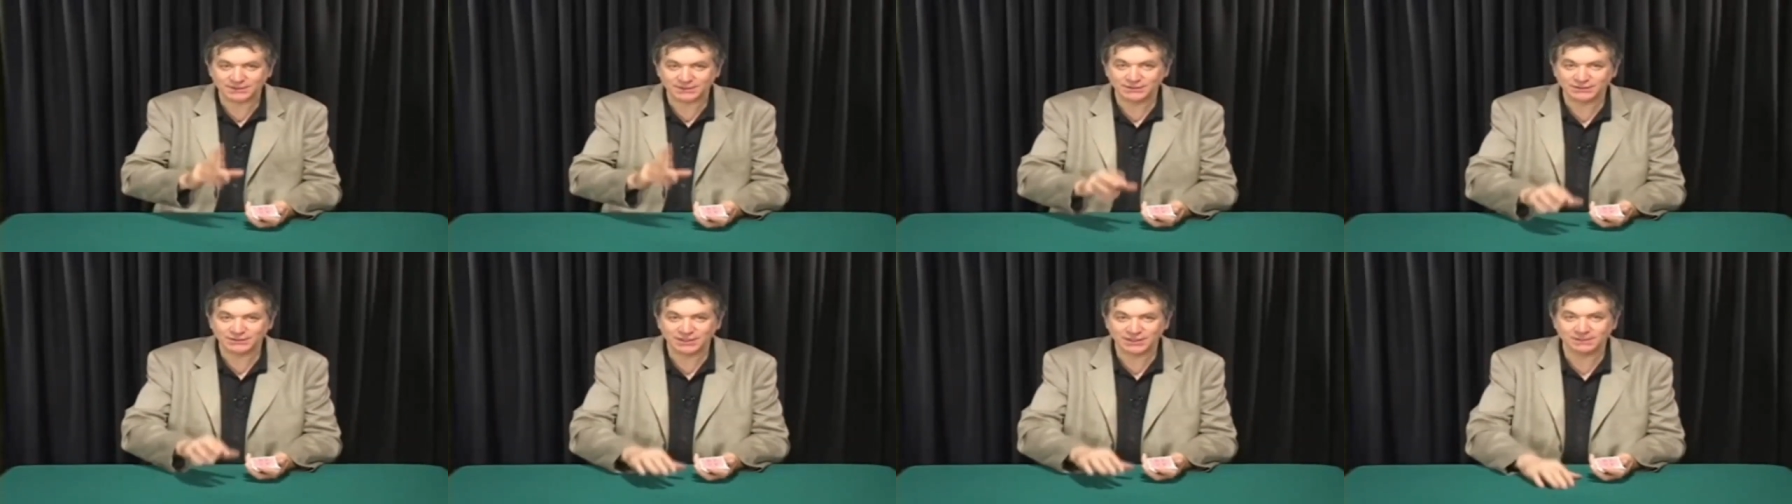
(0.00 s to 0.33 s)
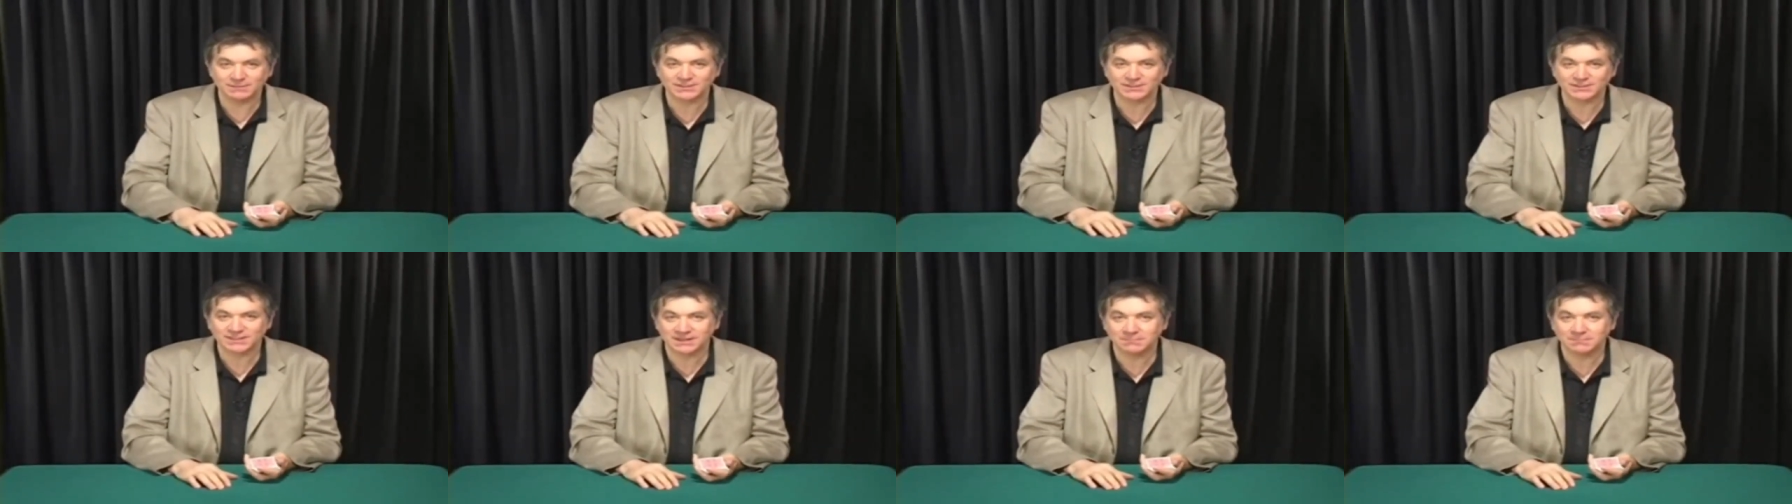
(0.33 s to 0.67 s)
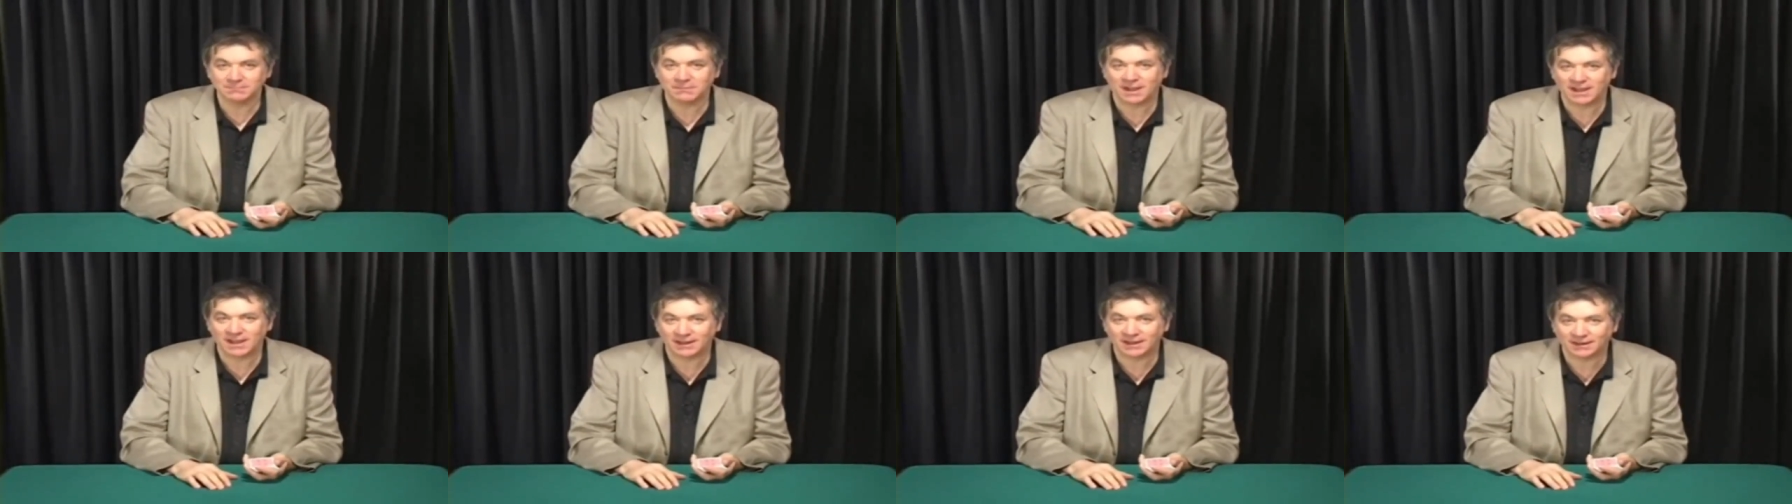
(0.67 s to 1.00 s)
Jim
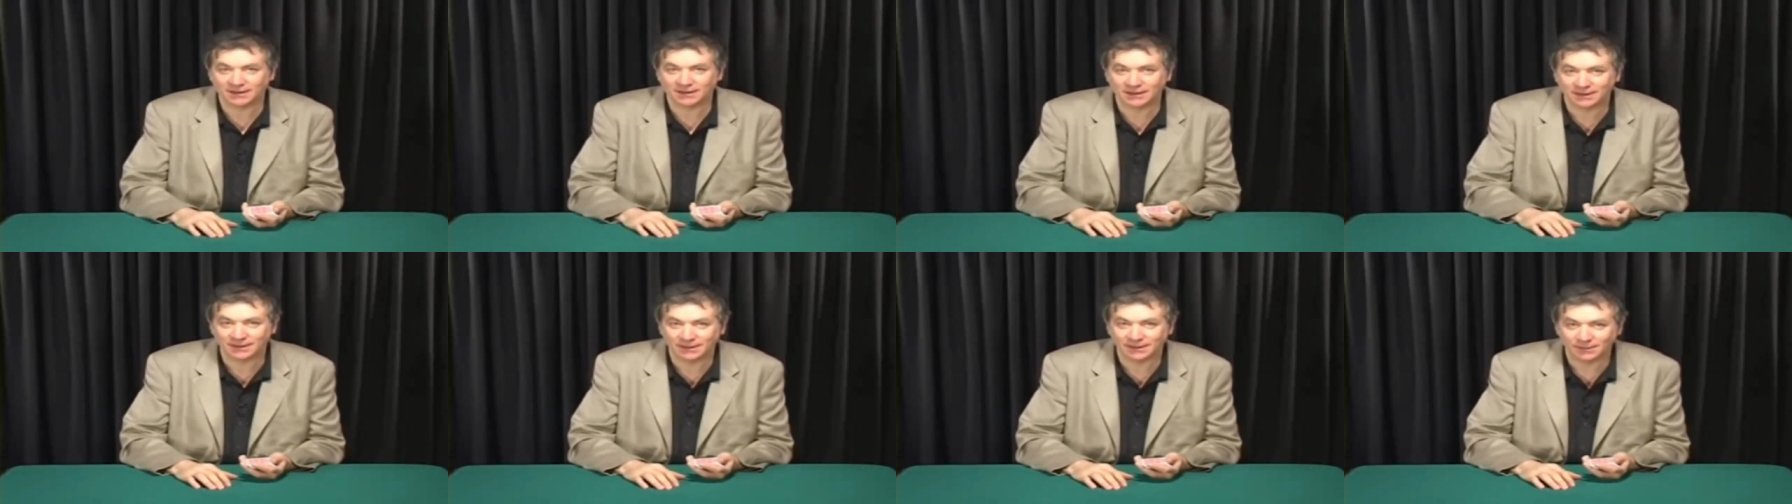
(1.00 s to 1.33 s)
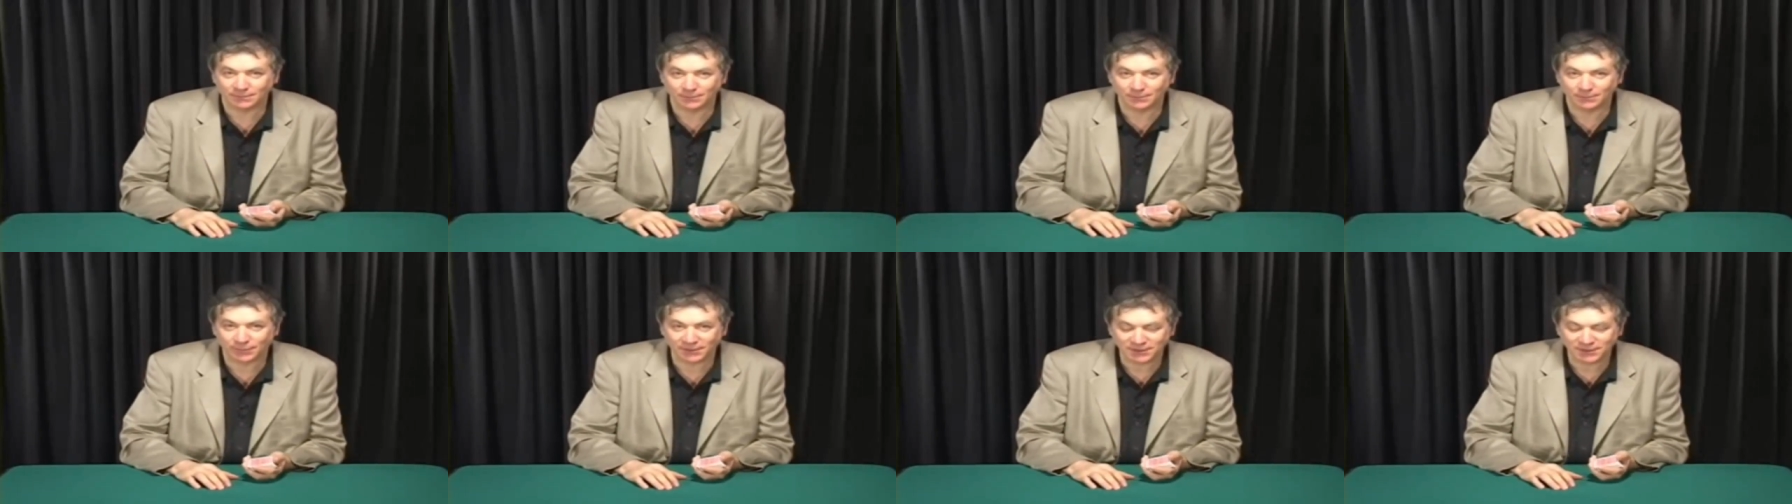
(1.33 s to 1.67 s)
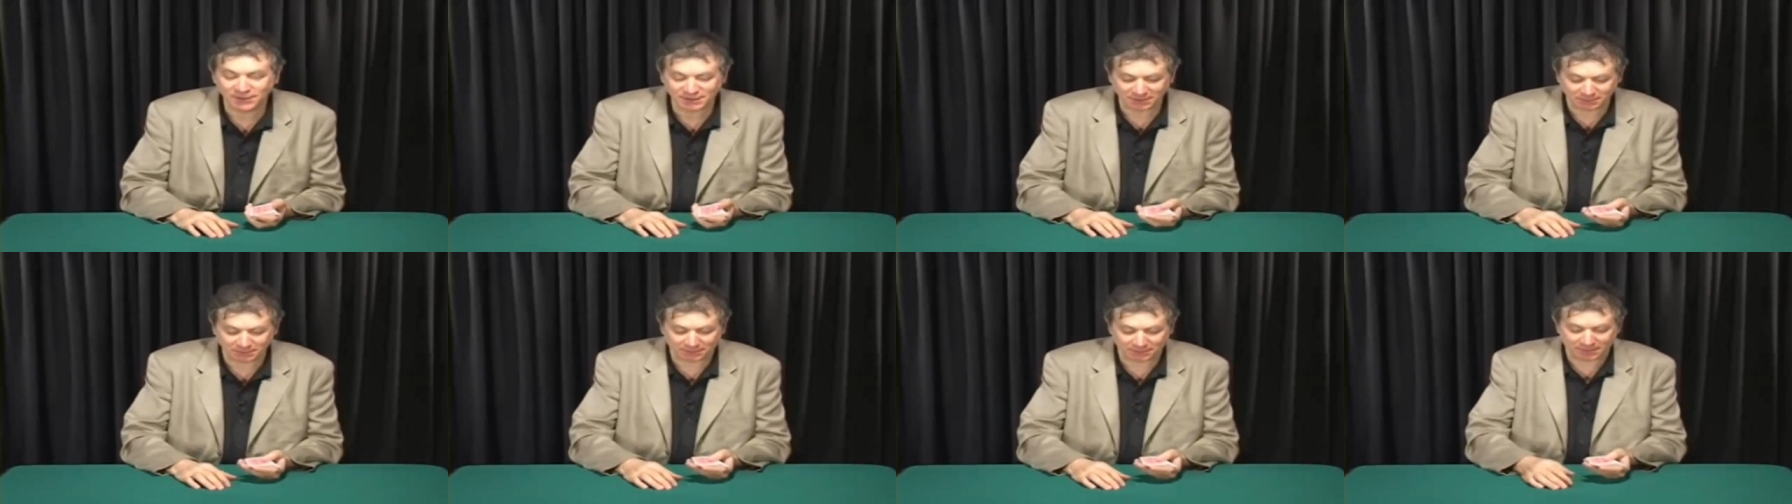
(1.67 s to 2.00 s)
Steinmeyer uh,
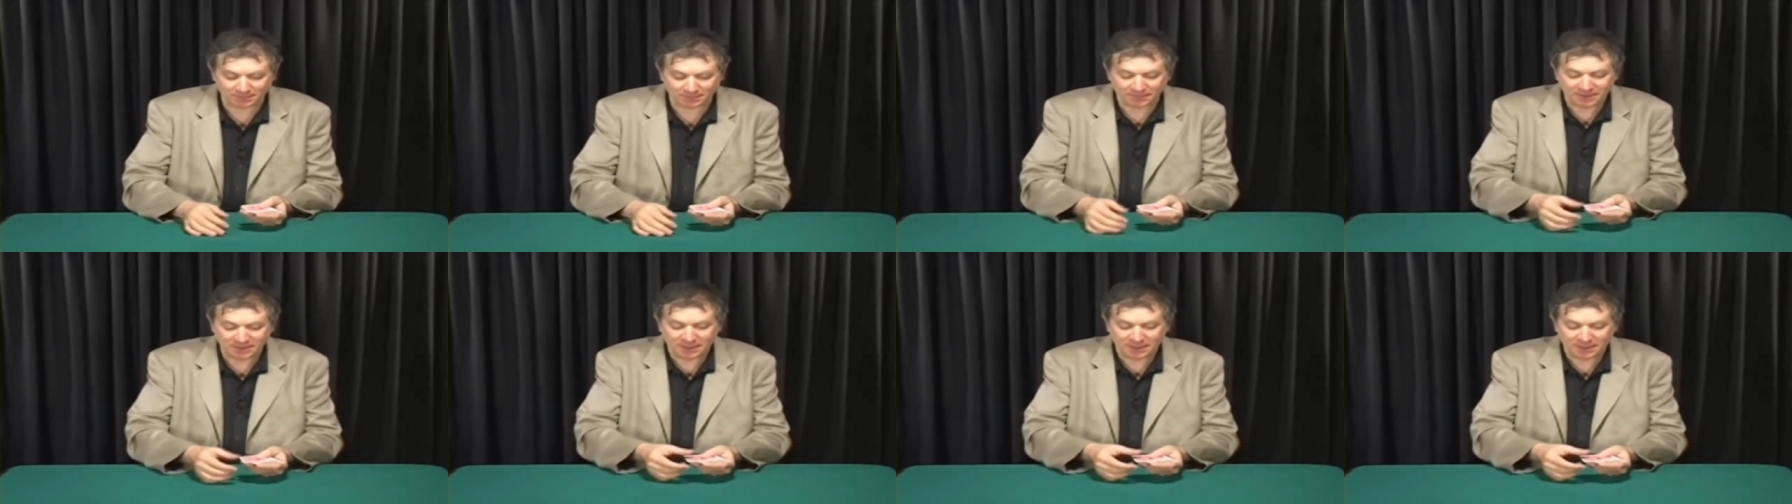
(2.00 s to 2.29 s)
principle.